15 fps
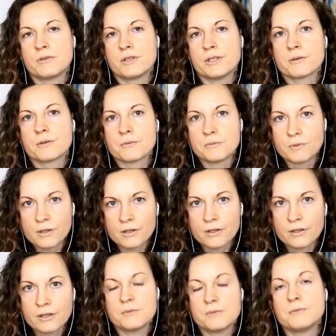over your
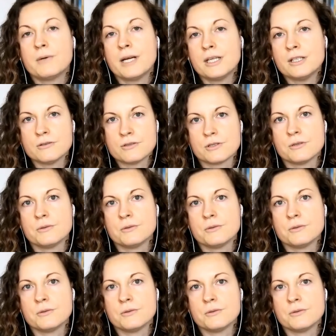work when you
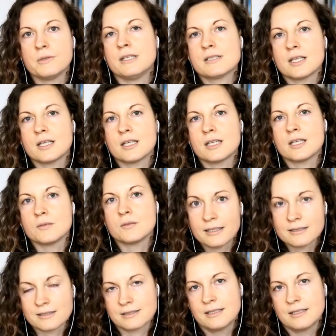do it when you take
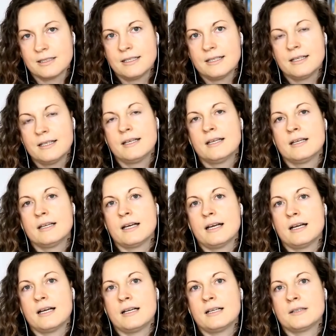breaks
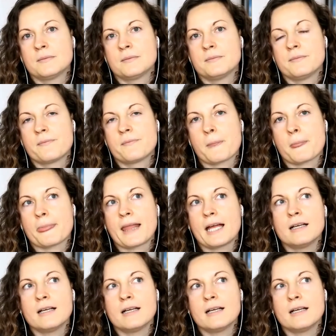um,